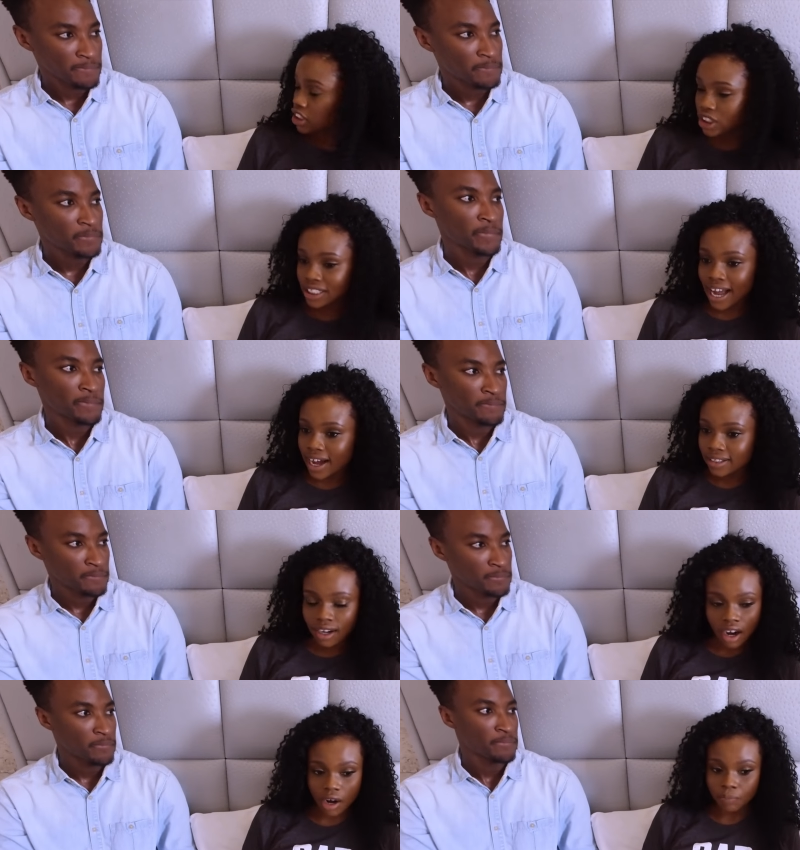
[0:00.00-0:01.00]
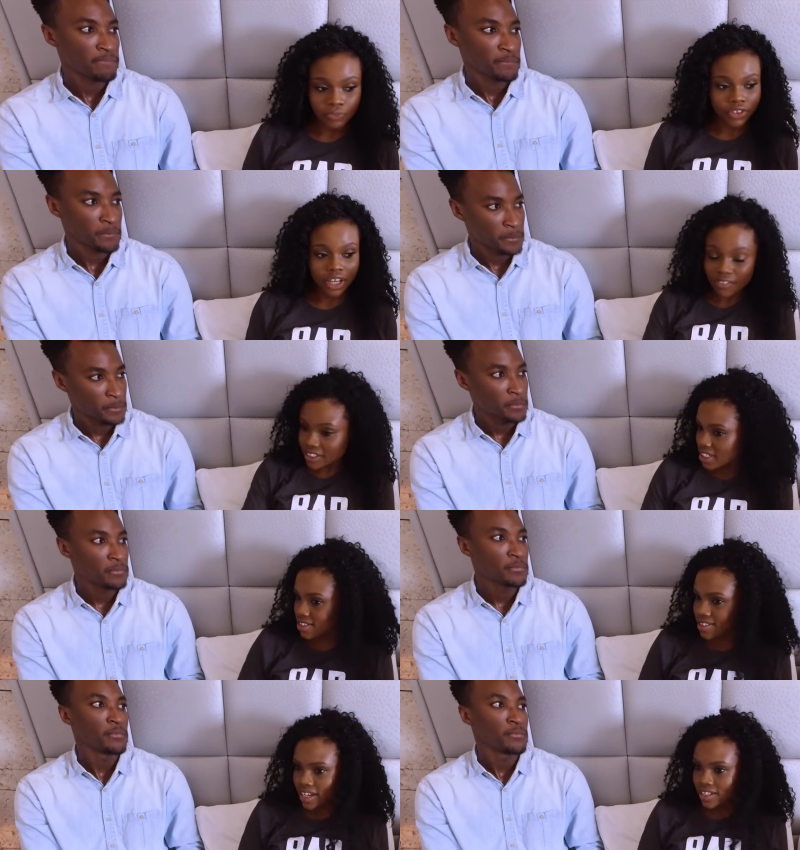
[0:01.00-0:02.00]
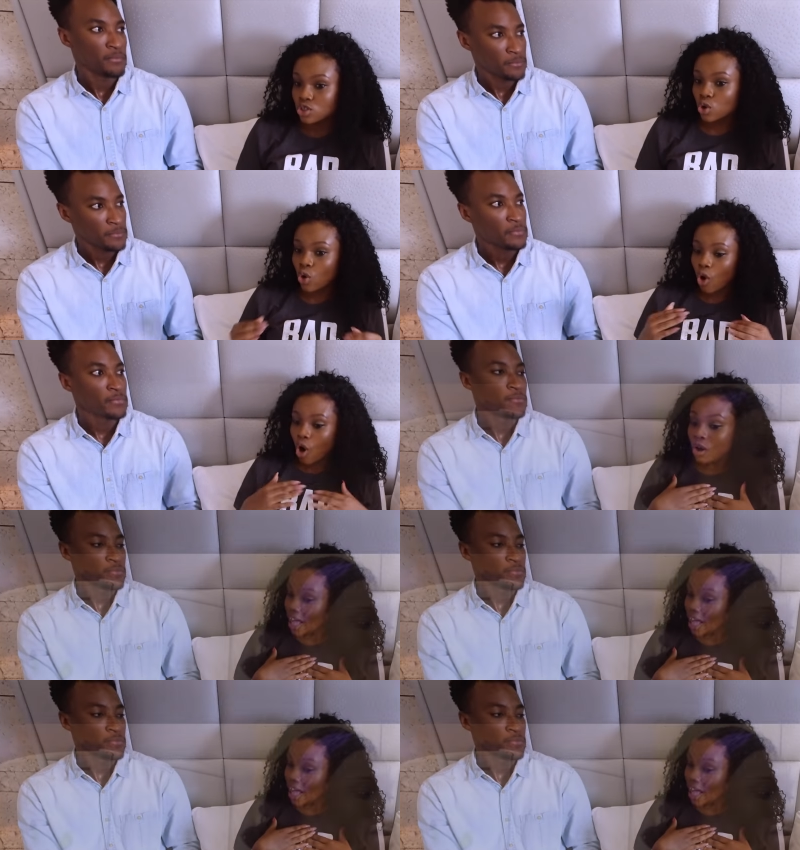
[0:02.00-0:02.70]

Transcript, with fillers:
Speaker 1: she mm -hmm. had um, everything set so mm-hmm. all